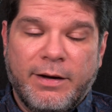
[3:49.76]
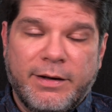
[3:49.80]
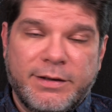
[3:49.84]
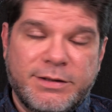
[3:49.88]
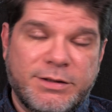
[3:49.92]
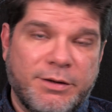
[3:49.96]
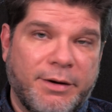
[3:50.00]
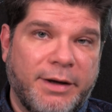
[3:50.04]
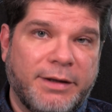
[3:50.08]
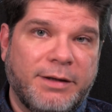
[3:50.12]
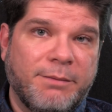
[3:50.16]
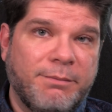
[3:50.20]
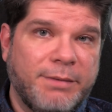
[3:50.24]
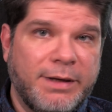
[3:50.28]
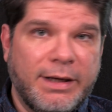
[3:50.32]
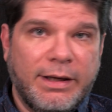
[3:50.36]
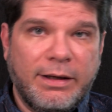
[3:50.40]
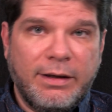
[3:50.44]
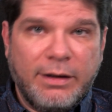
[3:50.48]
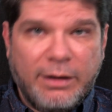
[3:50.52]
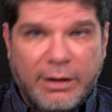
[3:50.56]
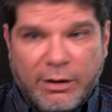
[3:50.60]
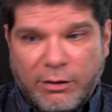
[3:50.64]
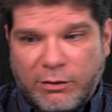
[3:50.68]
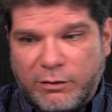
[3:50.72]
So at the
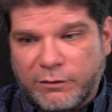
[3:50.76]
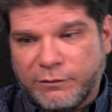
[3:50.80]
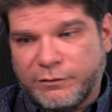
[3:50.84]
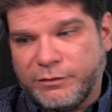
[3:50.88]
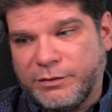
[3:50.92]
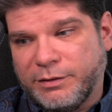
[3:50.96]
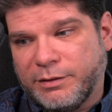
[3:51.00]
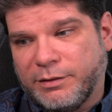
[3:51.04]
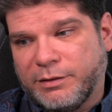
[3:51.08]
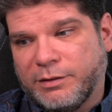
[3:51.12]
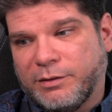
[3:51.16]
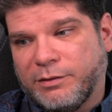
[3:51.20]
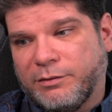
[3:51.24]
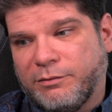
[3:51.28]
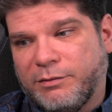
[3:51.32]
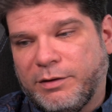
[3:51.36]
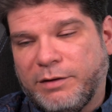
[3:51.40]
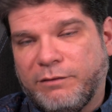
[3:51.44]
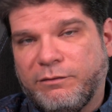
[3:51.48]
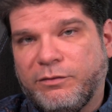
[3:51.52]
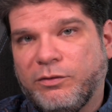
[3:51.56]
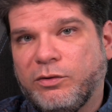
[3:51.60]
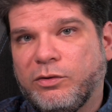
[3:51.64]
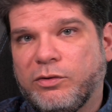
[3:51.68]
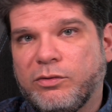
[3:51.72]
beginning of the
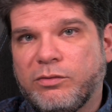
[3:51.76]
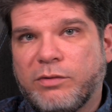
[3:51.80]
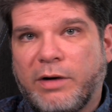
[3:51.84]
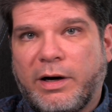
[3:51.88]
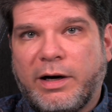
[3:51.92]
review,